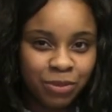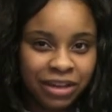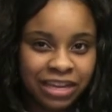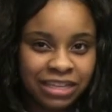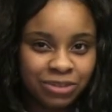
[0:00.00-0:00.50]

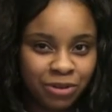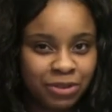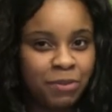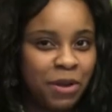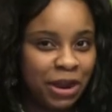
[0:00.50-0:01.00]
well as
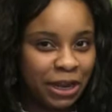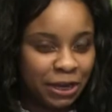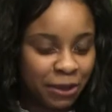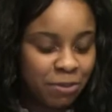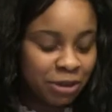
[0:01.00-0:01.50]
North
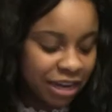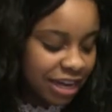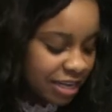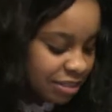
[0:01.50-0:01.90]
American communities.